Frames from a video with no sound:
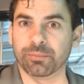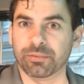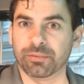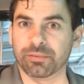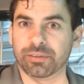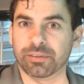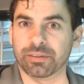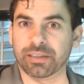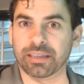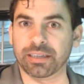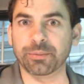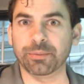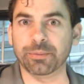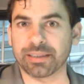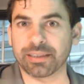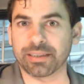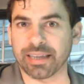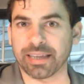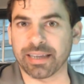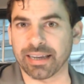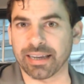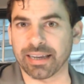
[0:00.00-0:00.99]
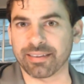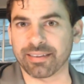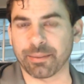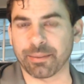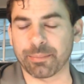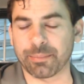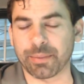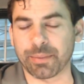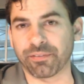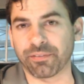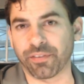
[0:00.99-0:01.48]
dealing with kids, I
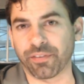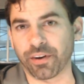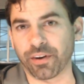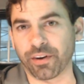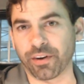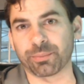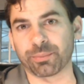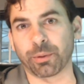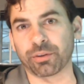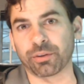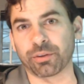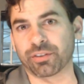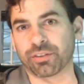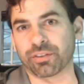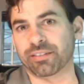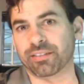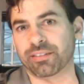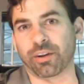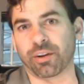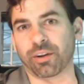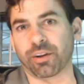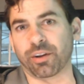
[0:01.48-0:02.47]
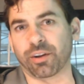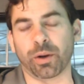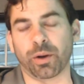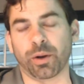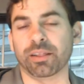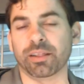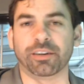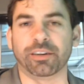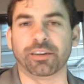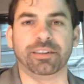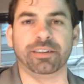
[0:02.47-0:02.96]
mean, first, most kids don't want to
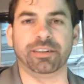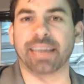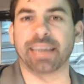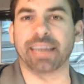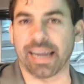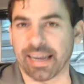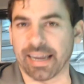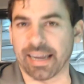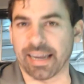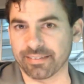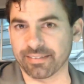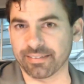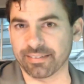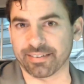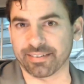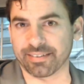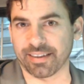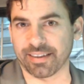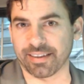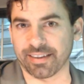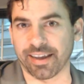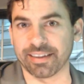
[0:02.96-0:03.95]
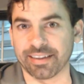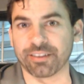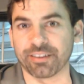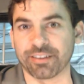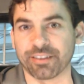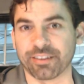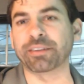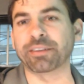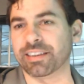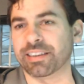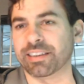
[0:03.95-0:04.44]
learn to dance,
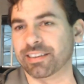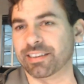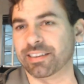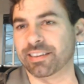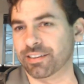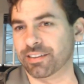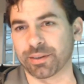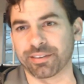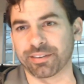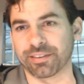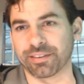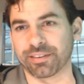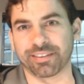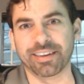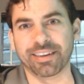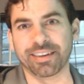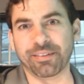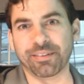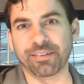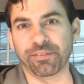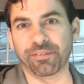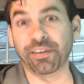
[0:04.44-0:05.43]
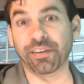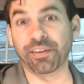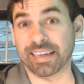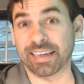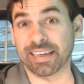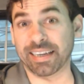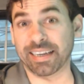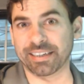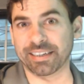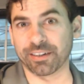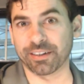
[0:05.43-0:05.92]
especially this was 15
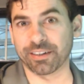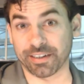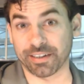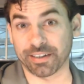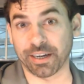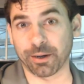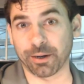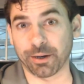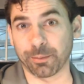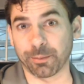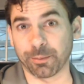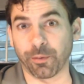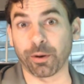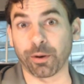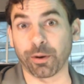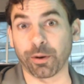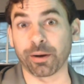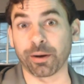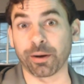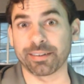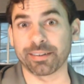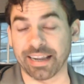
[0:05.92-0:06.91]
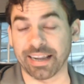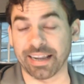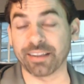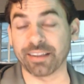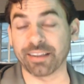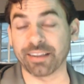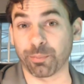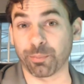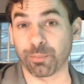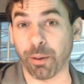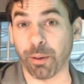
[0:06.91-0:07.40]
years ago before dance was
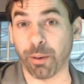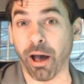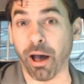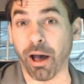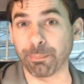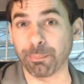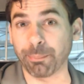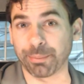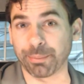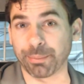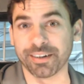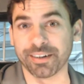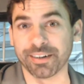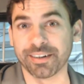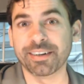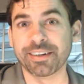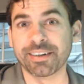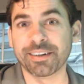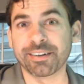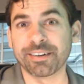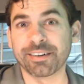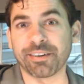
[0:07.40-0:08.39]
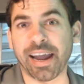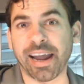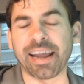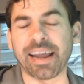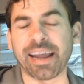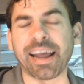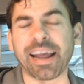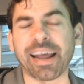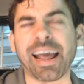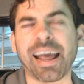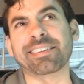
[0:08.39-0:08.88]
popular, right?
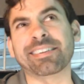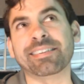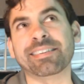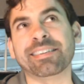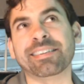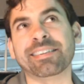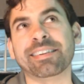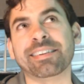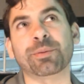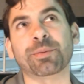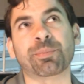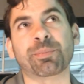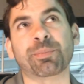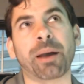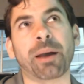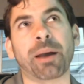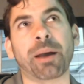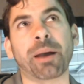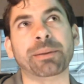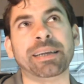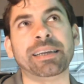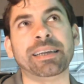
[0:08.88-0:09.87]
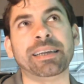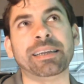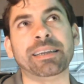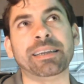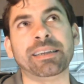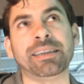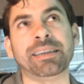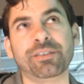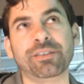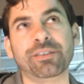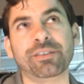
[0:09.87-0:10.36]
This was probably
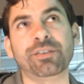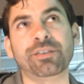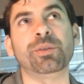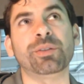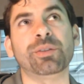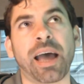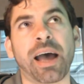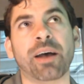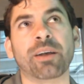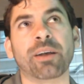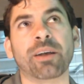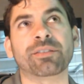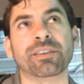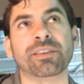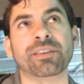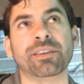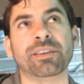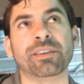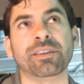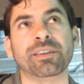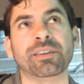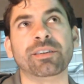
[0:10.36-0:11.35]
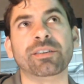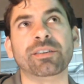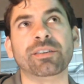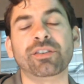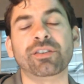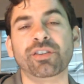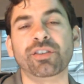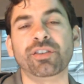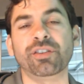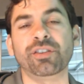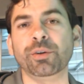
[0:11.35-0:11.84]

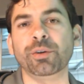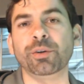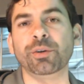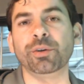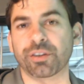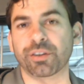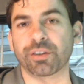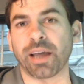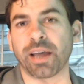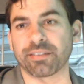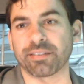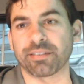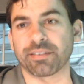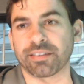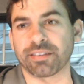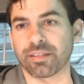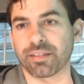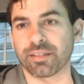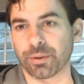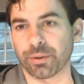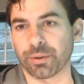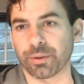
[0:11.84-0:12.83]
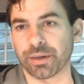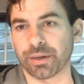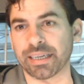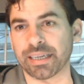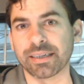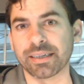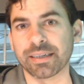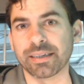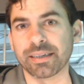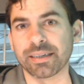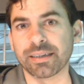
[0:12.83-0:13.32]
2002 or 2003.
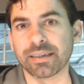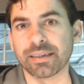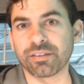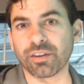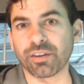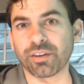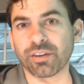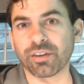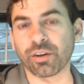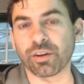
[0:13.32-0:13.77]
So